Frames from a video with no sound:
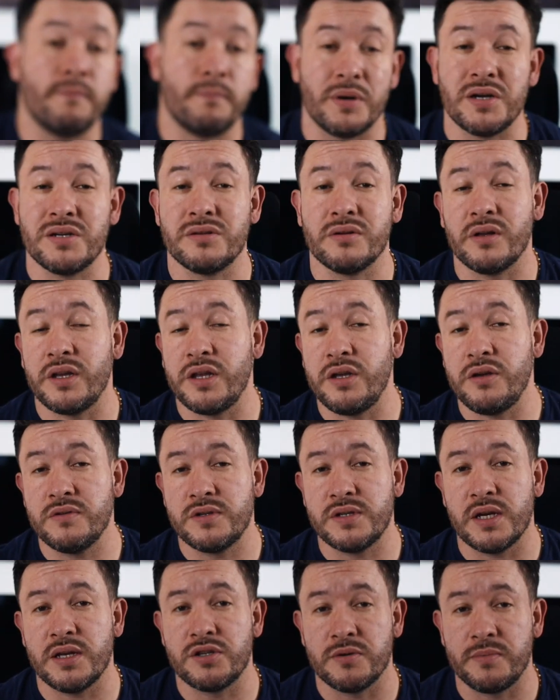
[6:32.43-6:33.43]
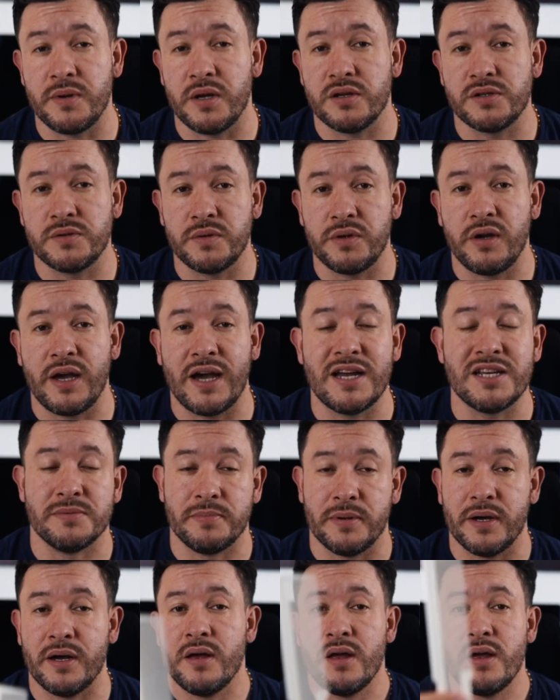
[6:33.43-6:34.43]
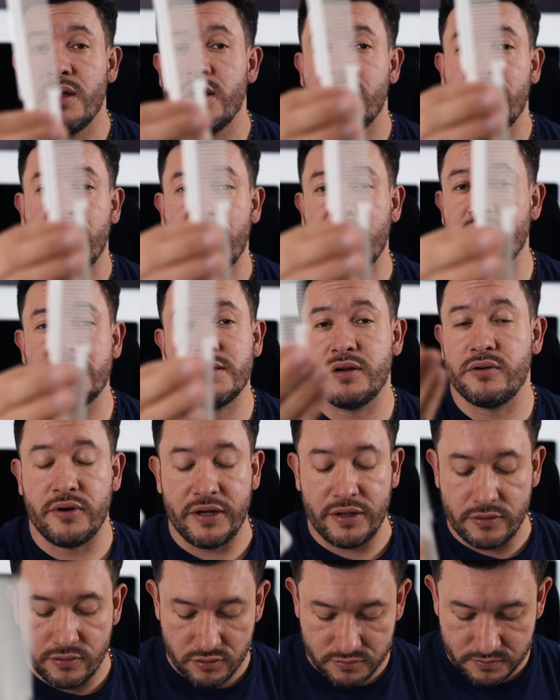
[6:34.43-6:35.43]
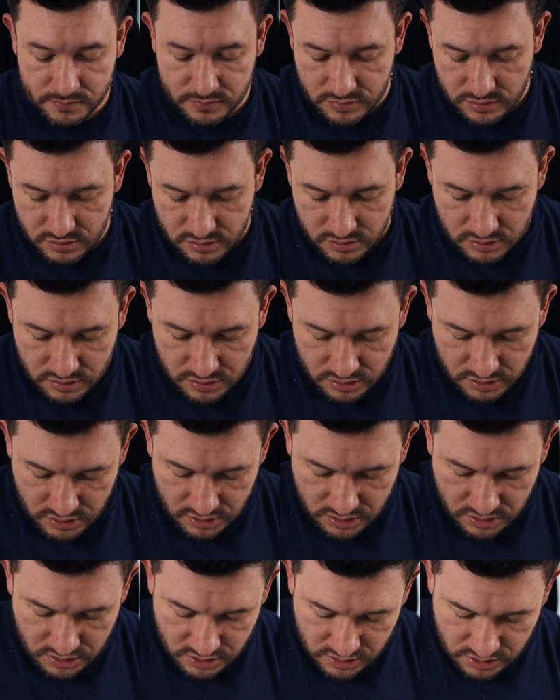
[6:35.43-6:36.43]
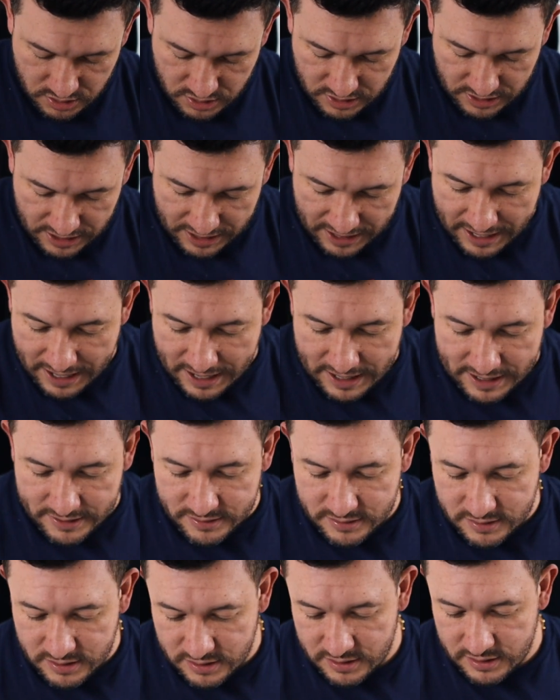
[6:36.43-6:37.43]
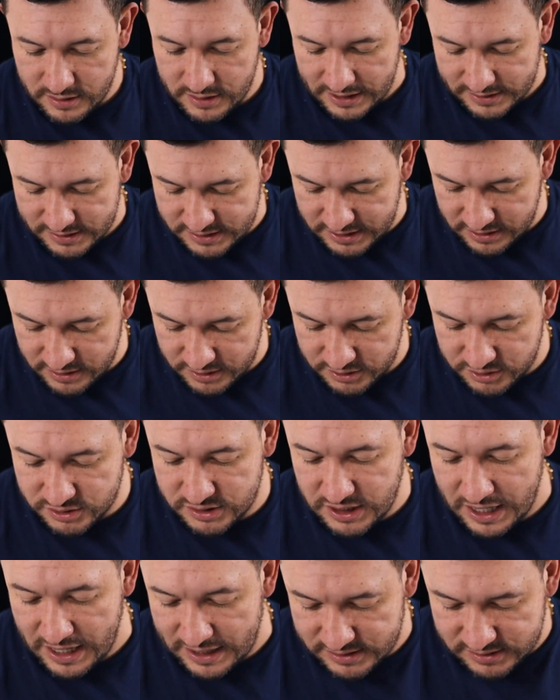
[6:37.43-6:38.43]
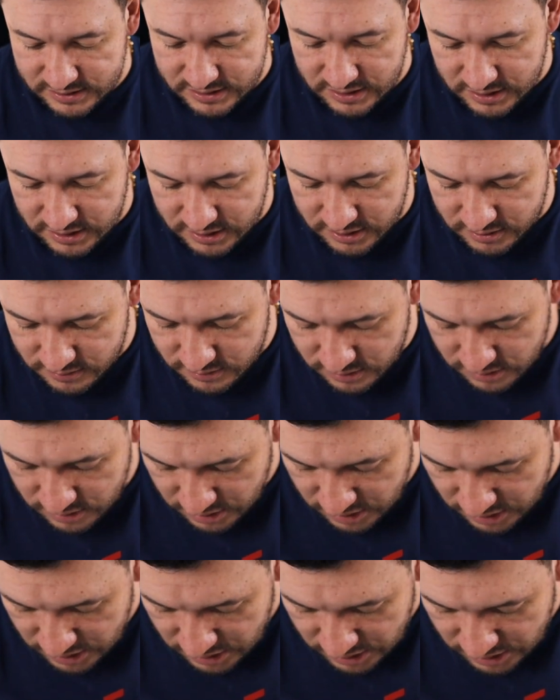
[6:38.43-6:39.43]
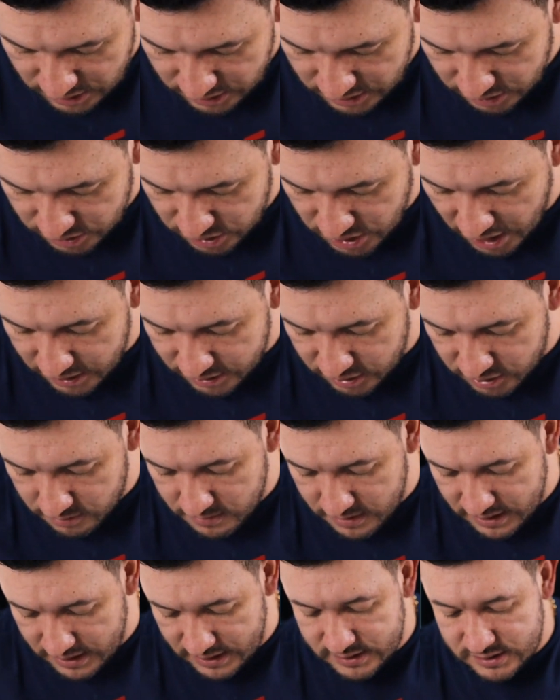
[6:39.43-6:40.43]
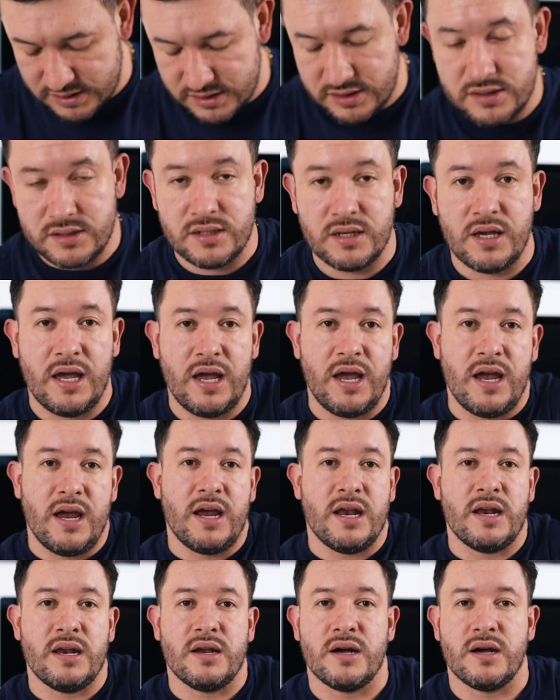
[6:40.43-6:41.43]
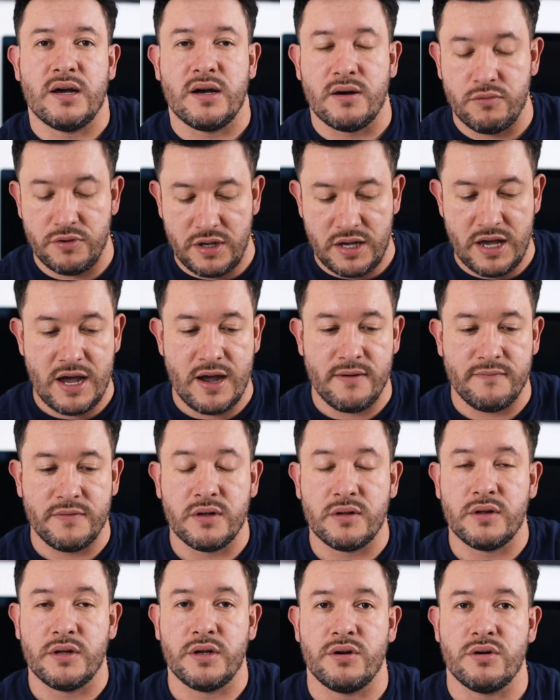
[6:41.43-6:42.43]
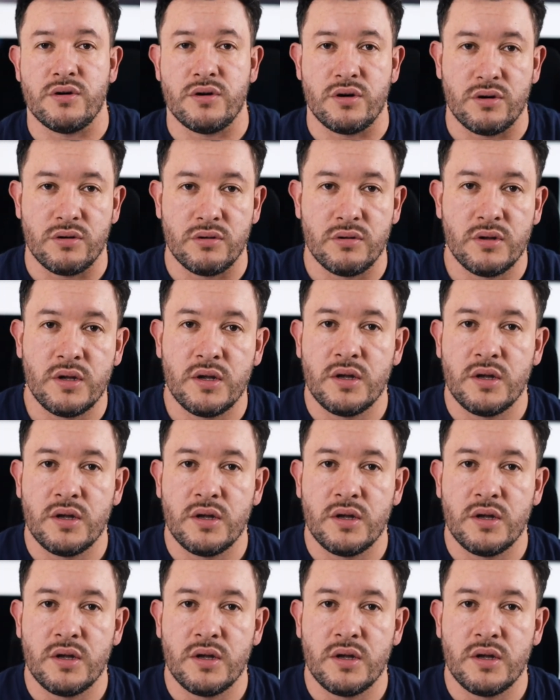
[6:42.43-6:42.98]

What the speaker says: personally use it, to be honest with you guys, but it is a great comb. And that's it. It just has the documents, and we have the little